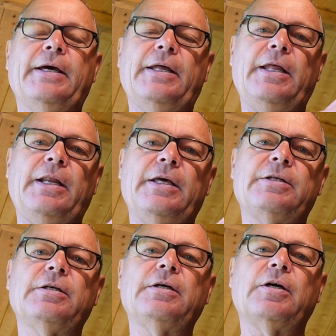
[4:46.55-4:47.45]
and that
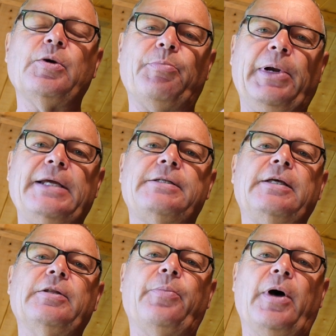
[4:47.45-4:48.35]
is
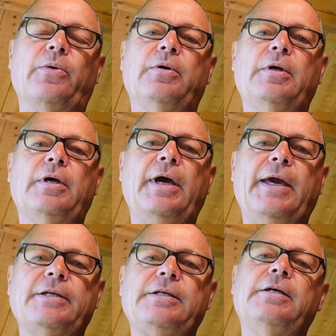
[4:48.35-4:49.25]
completing the bow and
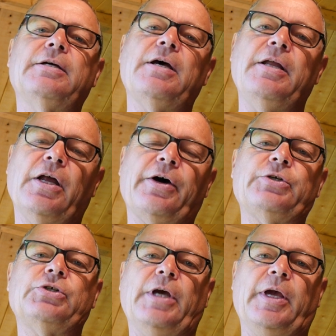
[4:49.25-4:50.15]
getting a
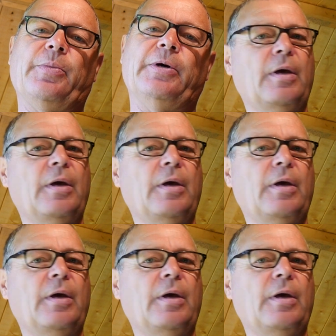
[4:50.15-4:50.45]
nice shape.